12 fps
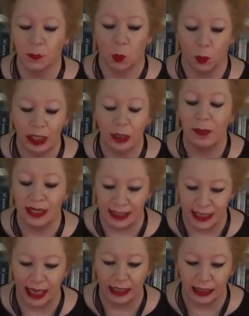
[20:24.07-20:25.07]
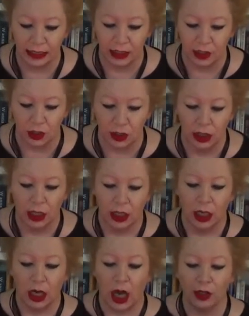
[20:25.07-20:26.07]
We need better data collection.
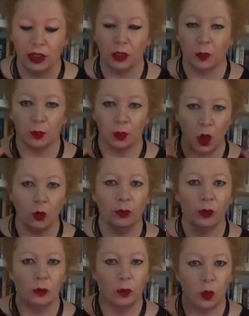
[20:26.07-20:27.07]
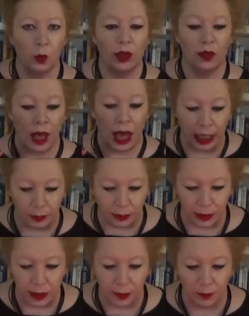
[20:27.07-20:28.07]
I think the problem with
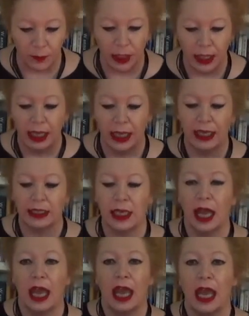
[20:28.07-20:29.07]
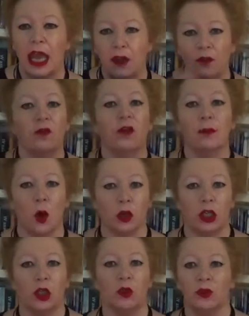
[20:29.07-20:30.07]
ableism is
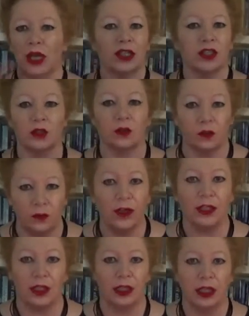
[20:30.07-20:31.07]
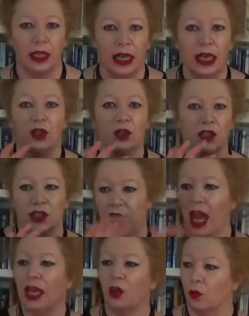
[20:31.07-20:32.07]
everybody who doesn't fit into this
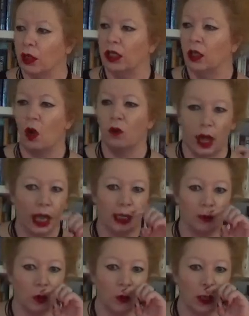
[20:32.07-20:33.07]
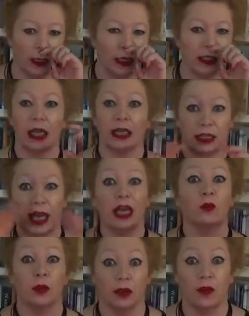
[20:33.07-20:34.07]
category of able, and can I say the
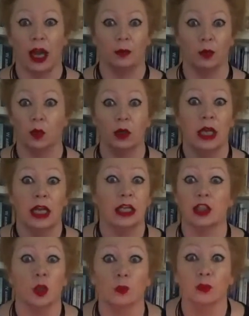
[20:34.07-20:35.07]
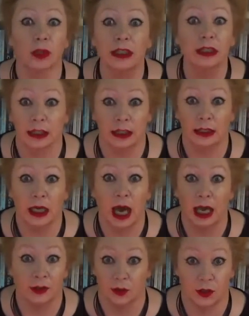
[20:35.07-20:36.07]
category of able is completely
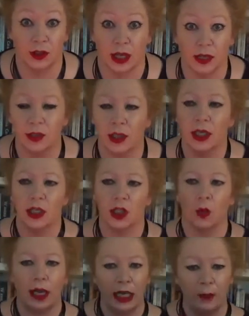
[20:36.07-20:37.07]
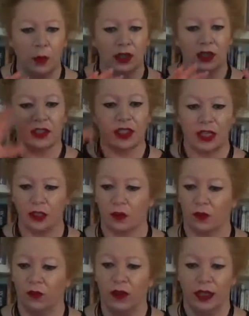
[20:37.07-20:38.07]
undiscussed, so anybody that doesn't
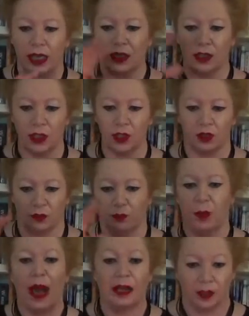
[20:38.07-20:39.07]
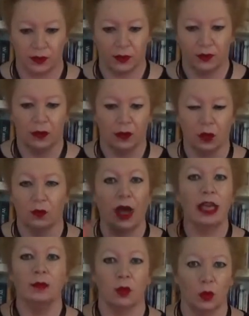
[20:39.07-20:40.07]
fit into this sort of bucket of
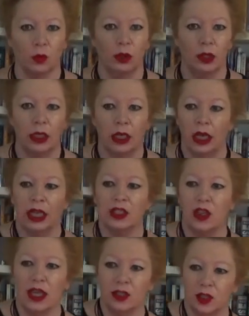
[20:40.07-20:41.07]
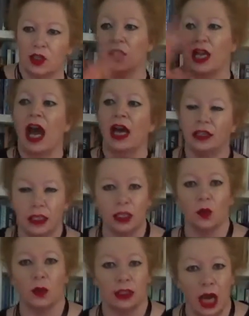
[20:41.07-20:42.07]
able is then discarded
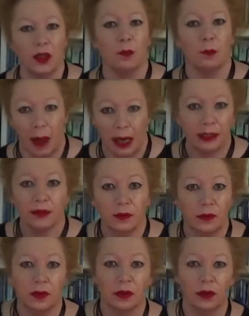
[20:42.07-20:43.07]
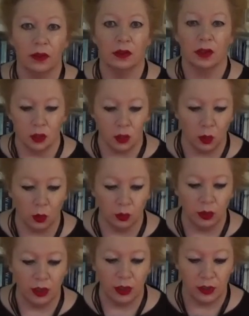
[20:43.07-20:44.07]
into another bucket that's
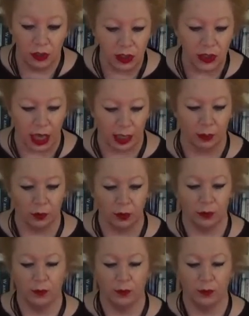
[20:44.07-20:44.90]
called disabled.